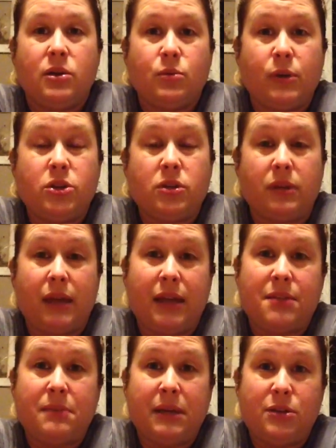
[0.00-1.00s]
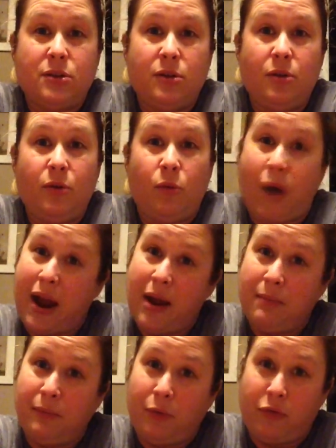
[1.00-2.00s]
Which leads me to why
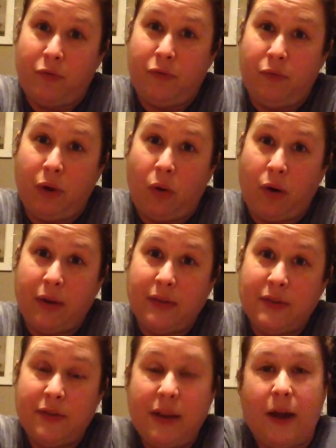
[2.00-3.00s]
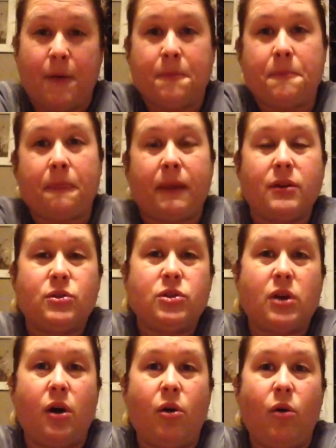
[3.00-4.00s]
I'm recording this video.
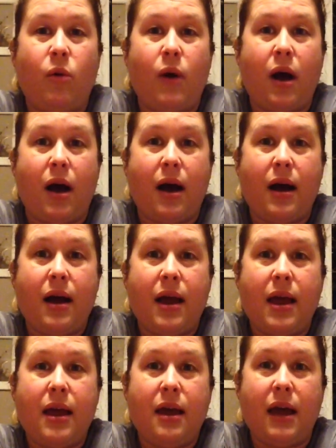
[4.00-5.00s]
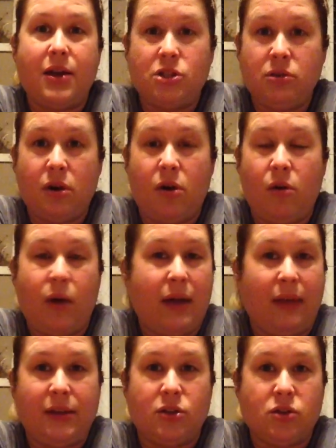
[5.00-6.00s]
So as you know, I
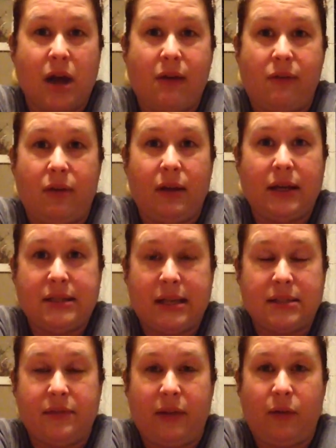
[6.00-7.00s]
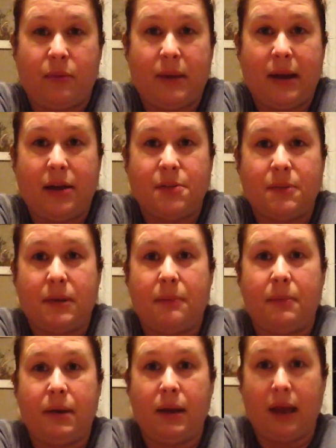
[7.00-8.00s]
like to travel extensively with my
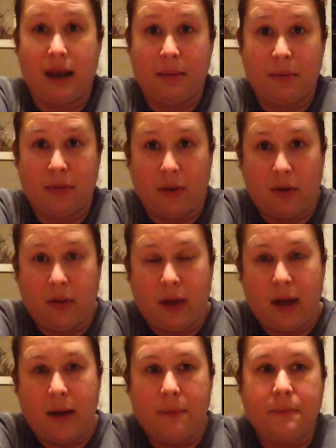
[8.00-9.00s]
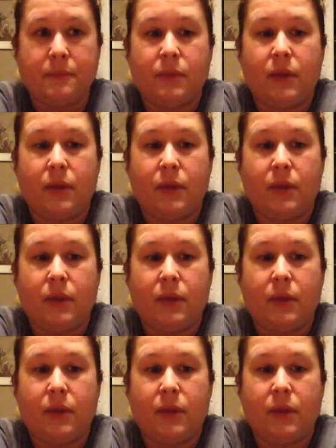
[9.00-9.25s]
husband, and I'm a little,